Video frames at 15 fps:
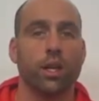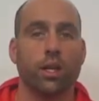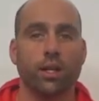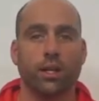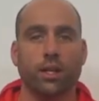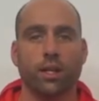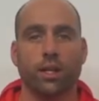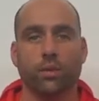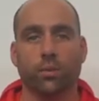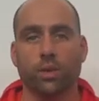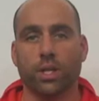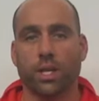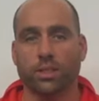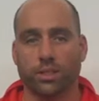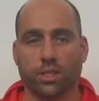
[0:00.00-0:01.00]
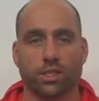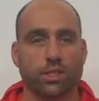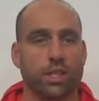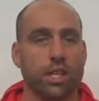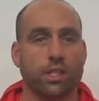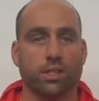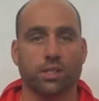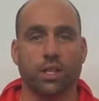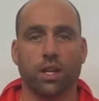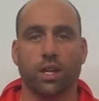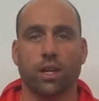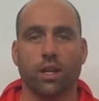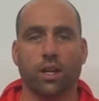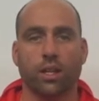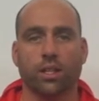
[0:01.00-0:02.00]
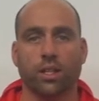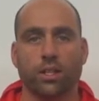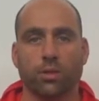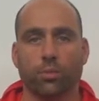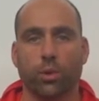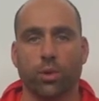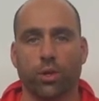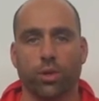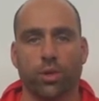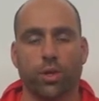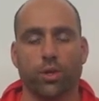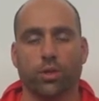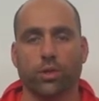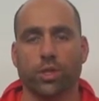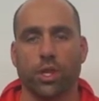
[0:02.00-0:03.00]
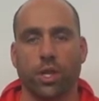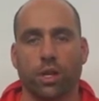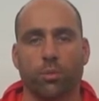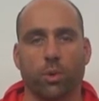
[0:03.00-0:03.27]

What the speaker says: and we had success against both of those.